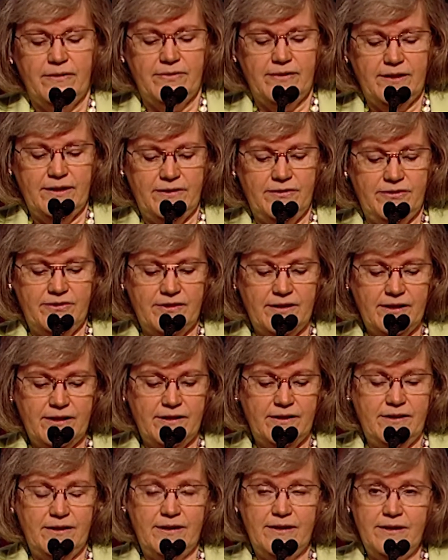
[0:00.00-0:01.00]
they
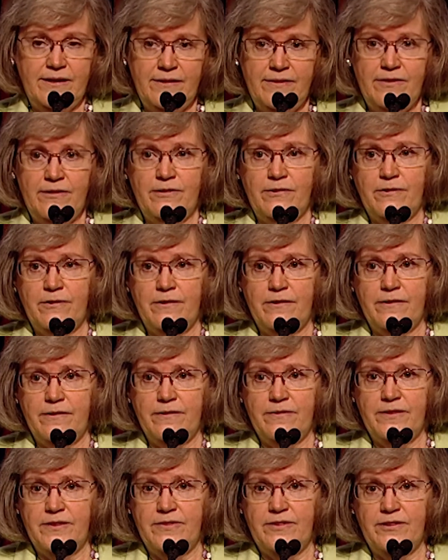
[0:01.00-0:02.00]
said in the law
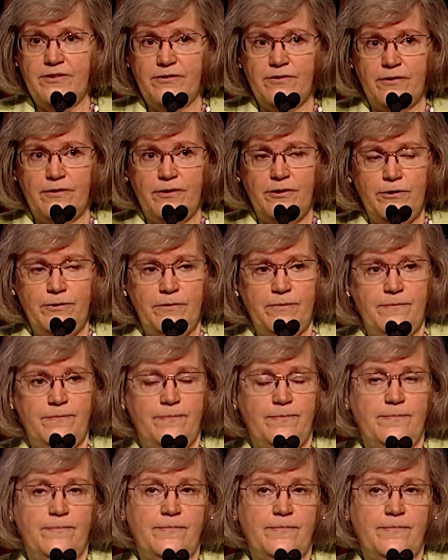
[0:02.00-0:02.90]
that this new